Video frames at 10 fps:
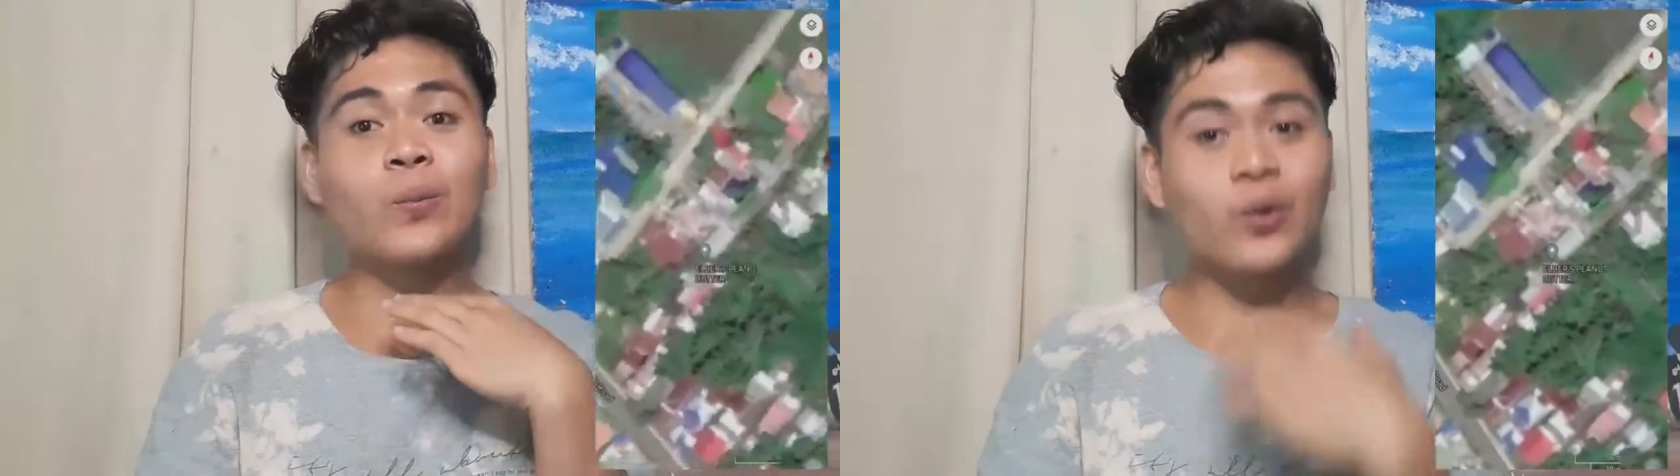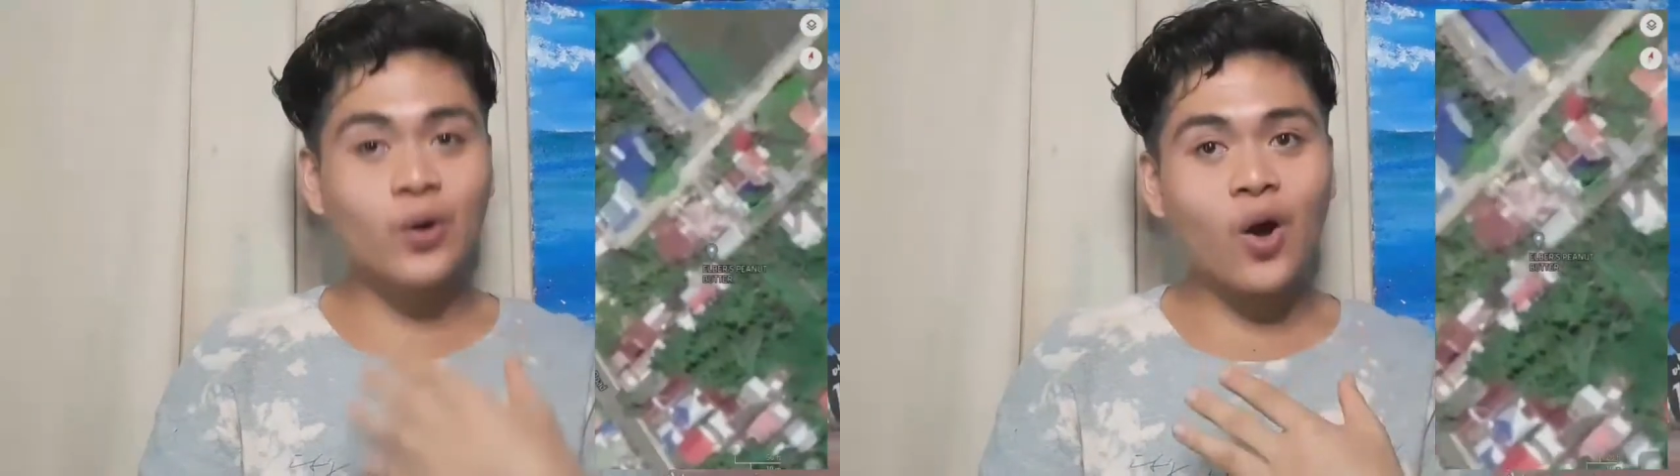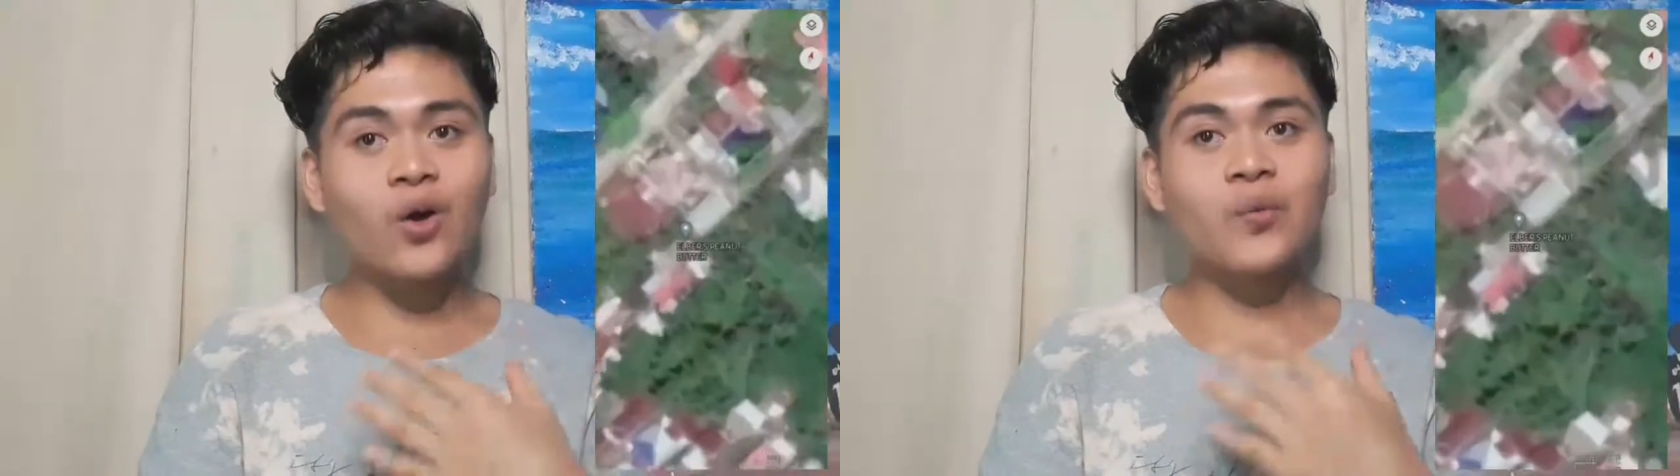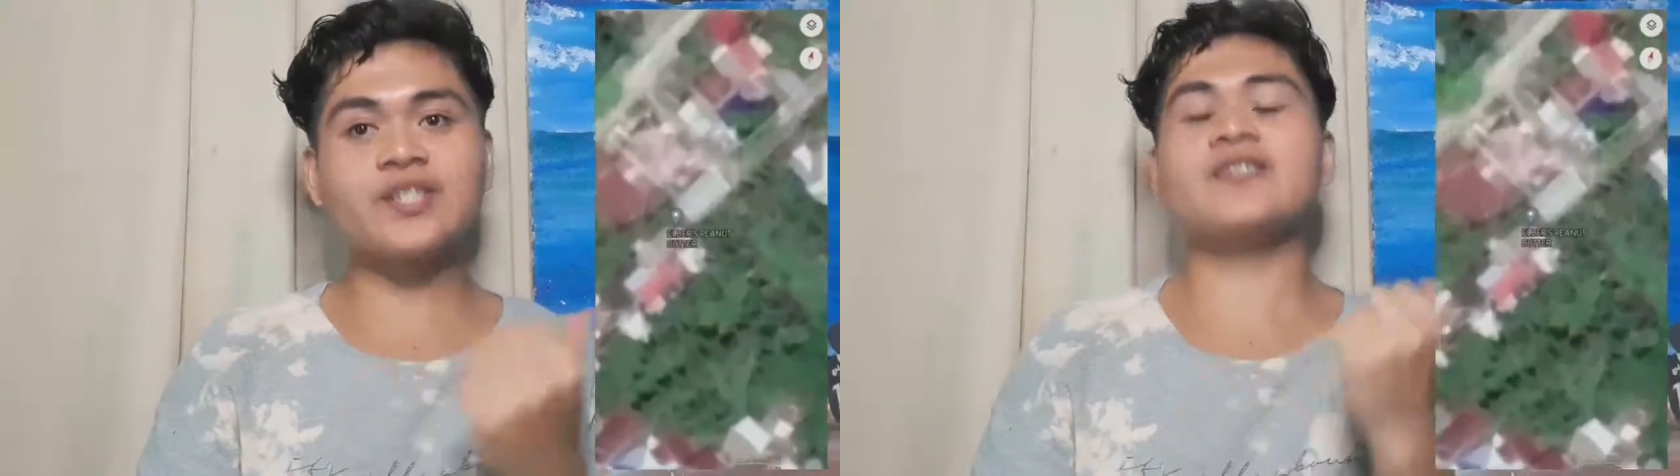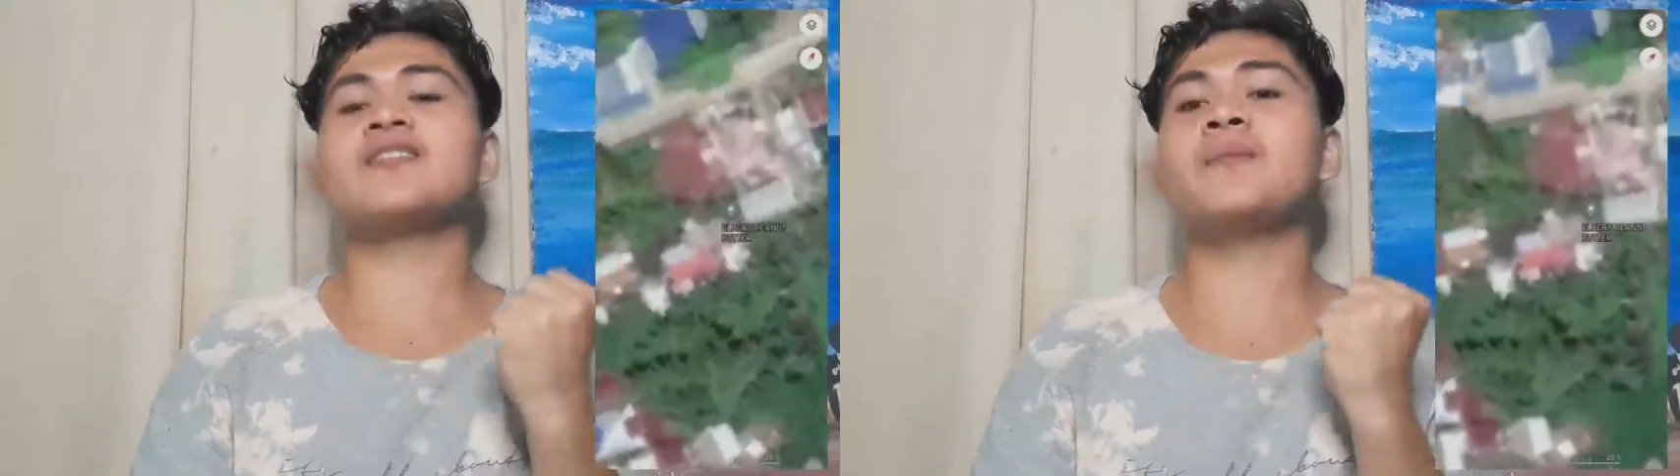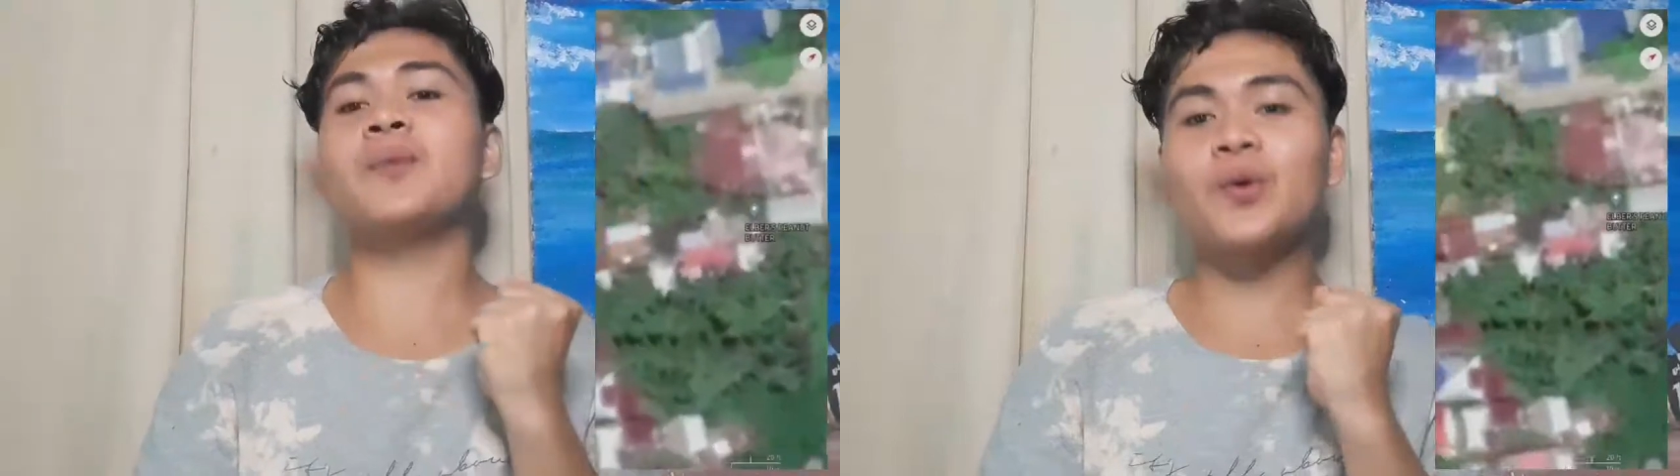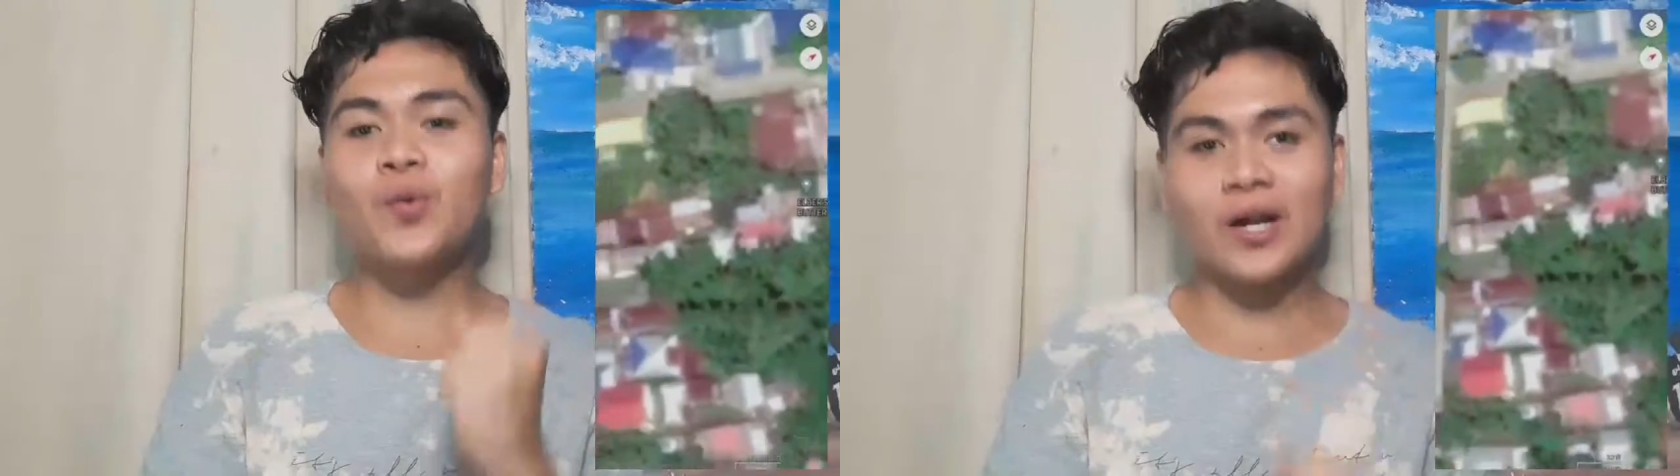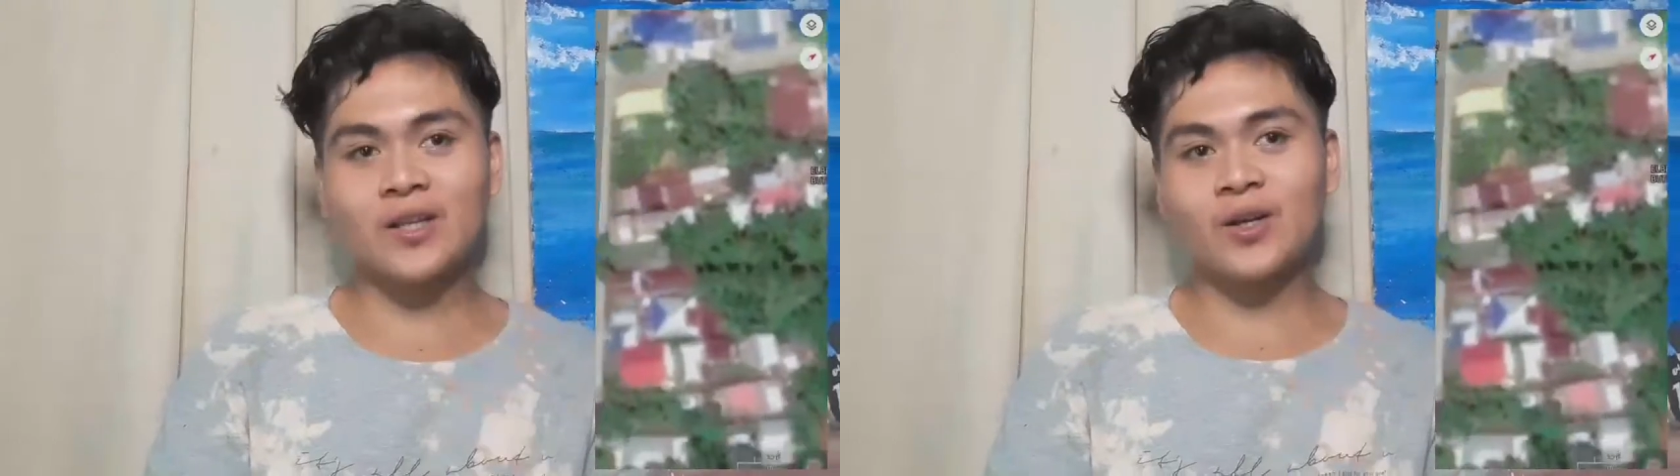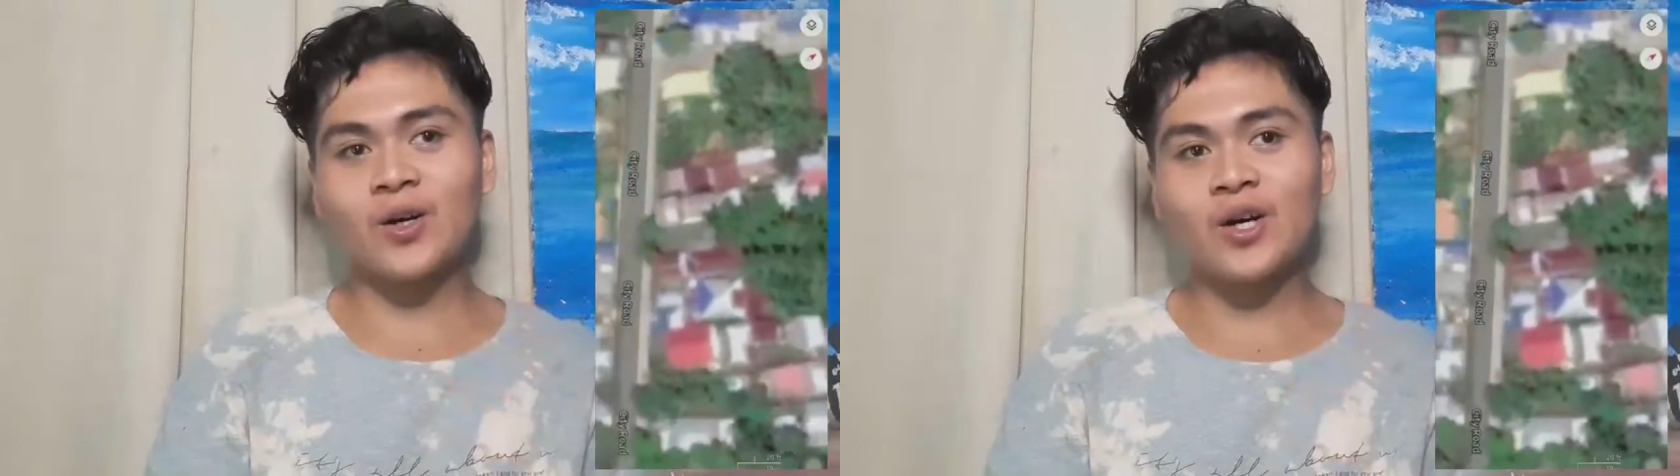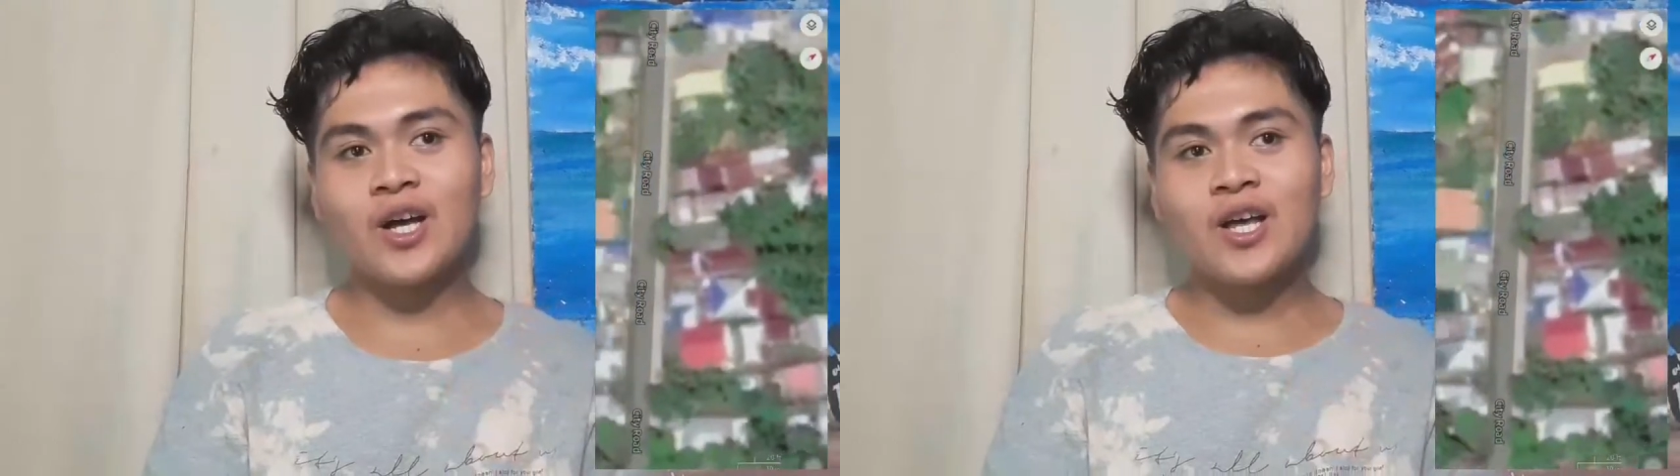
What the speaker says: Purok, which is the Purok 4.